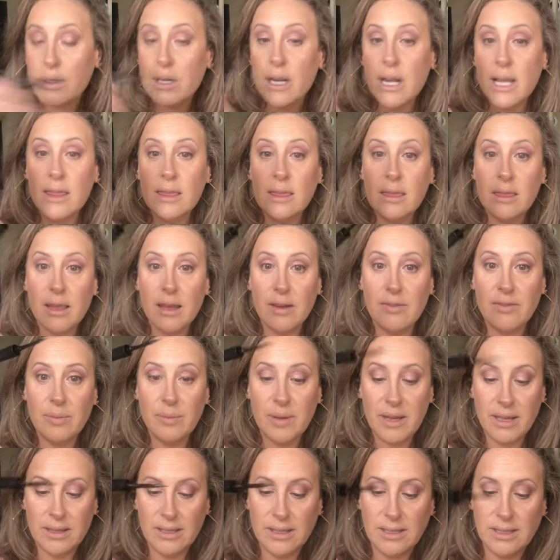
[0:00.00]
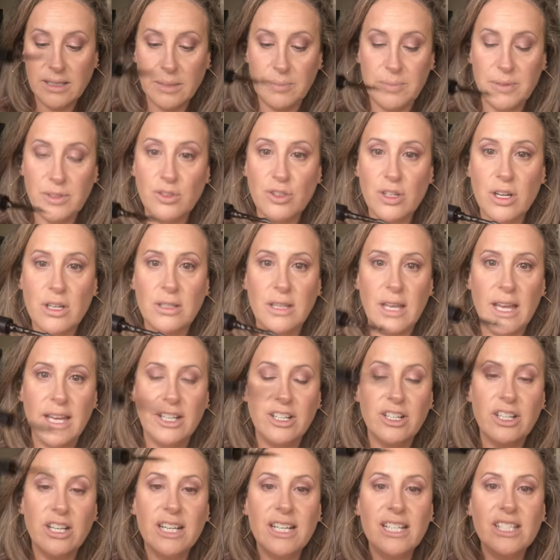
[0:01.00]
what I love about the Dip and Draw
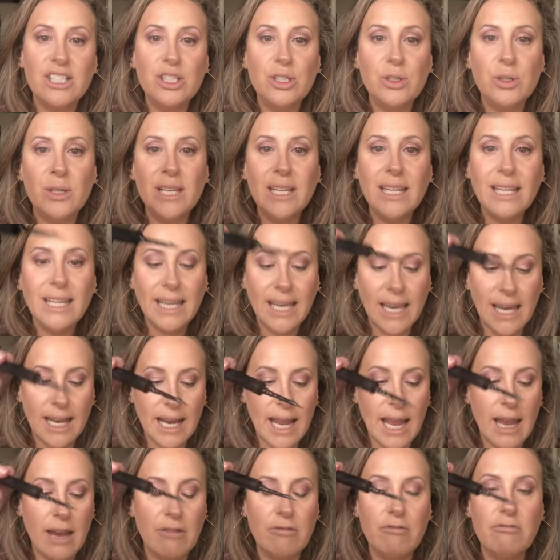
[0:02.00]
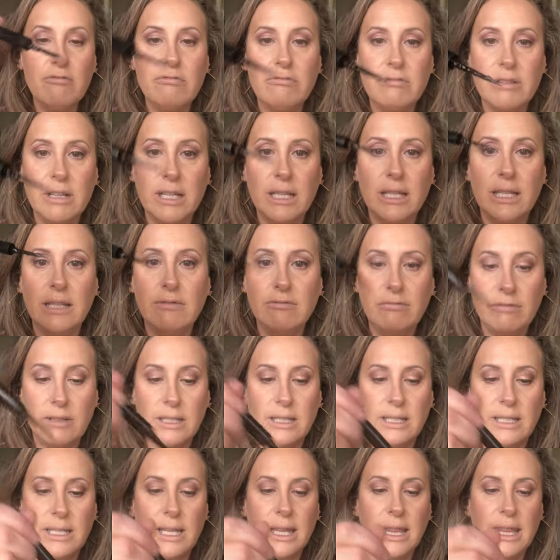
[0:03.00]
liner is you can get a really,
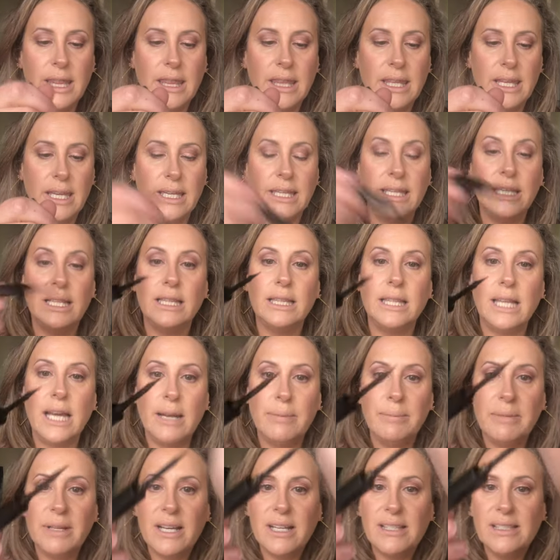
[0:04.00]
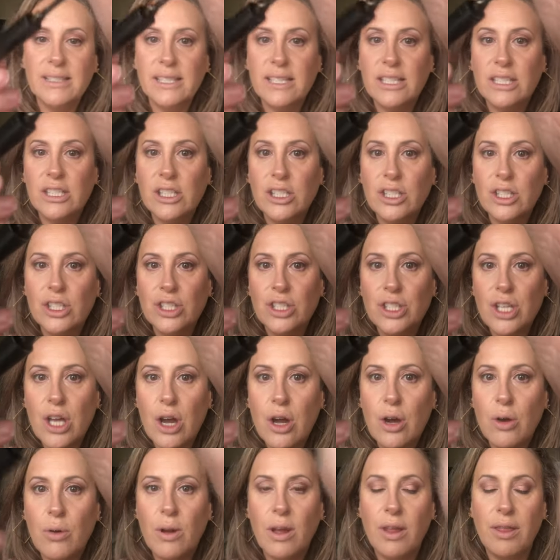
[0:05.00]
really thin line because it is
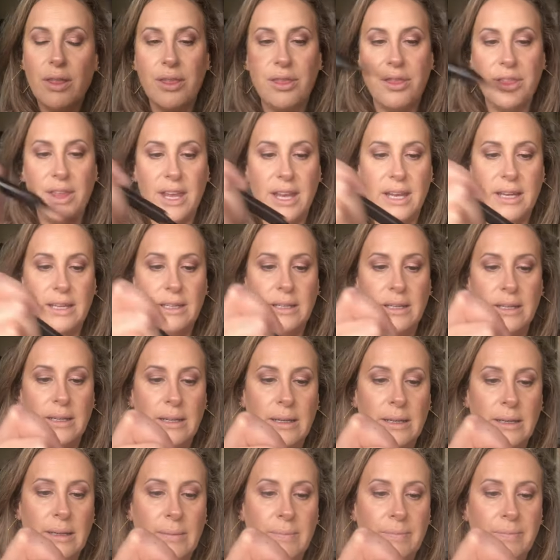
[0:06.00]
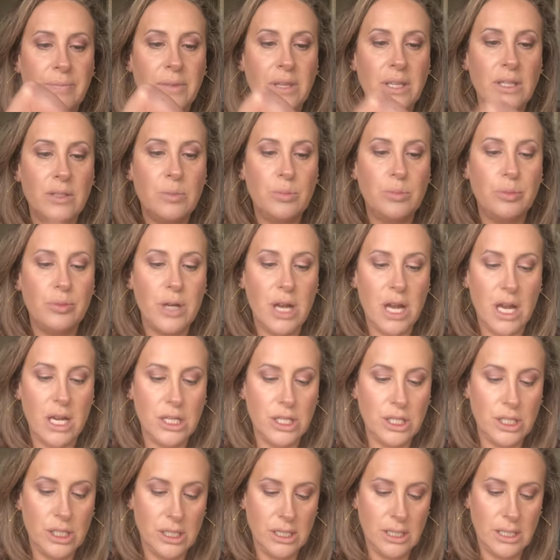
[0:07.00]
so thin, this
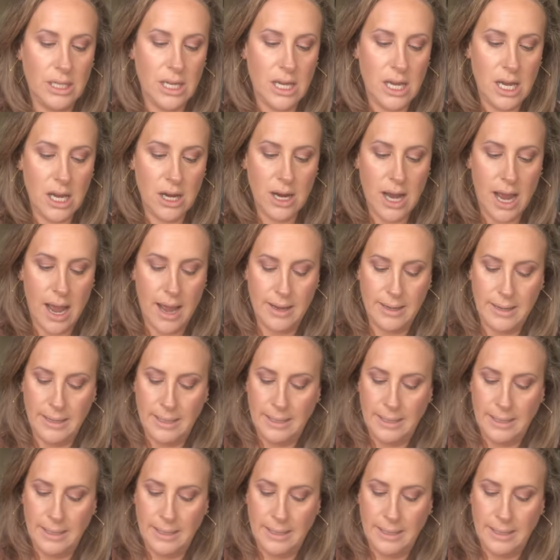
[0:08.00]
brush. Okay.